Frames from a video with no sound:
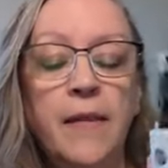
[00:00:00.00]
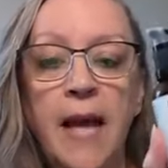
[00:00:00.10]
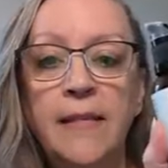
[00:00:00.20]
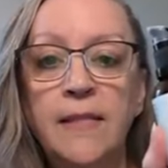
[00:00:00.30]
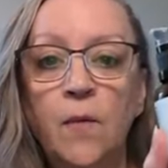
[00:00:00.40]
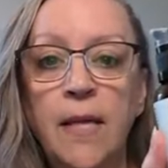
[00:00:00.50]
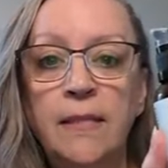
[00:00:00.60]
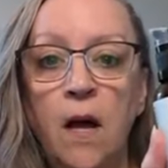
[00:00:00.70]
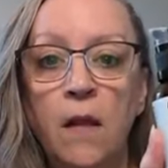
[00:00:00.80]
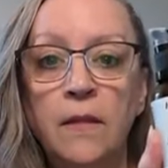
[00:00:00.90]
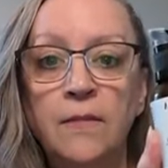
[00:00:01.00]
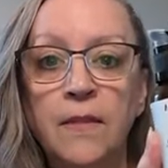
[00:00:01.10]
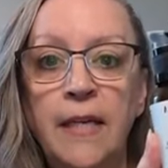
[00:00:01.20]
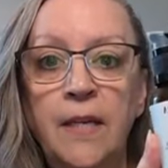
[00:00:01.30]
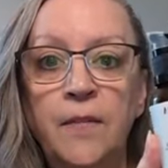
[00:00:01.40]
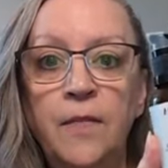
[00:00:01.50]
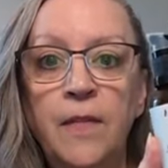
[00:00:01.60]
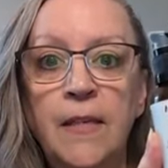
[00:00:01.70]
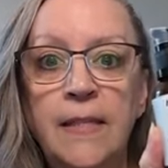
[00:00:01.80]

the SOS Olive Leaf